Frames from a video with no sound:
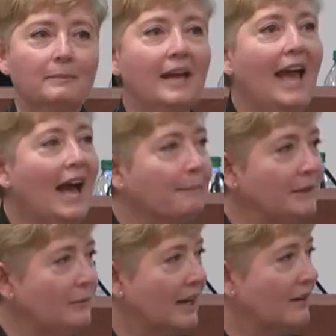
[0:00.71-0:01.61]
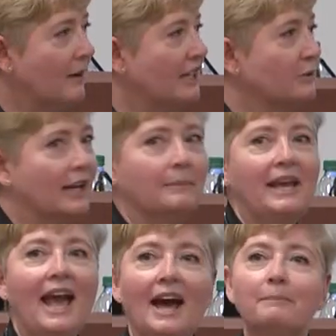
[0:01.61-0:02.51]
I'll be happy when I graduate. I'll
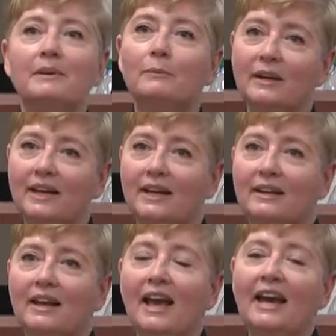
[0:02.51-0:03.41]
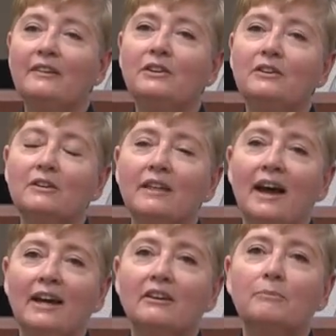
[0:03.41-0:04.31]
be happy when. And if you do
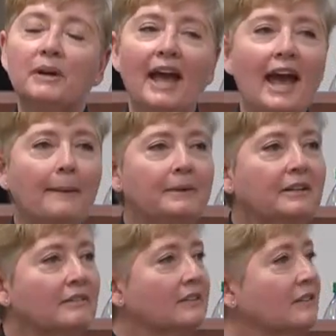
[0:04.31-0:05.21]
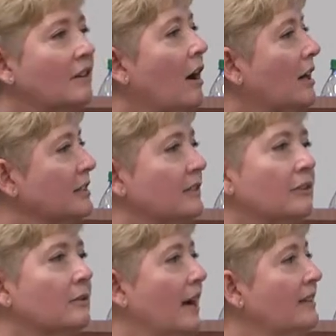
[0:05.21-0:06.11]
that, you put happiness on this cognitive
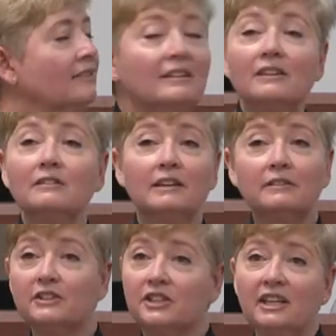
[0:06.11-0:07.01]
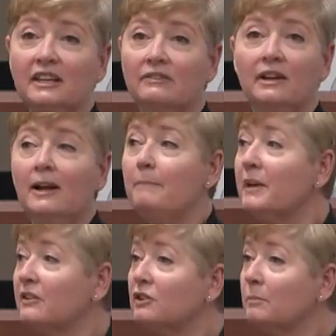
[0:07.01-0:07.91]
horizon that you'll never achieve
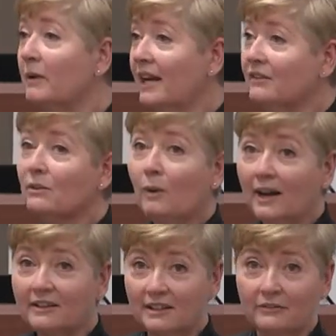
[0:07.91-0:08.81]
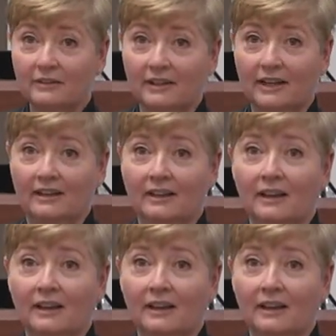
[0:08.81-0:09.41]
because your brains are wired differently.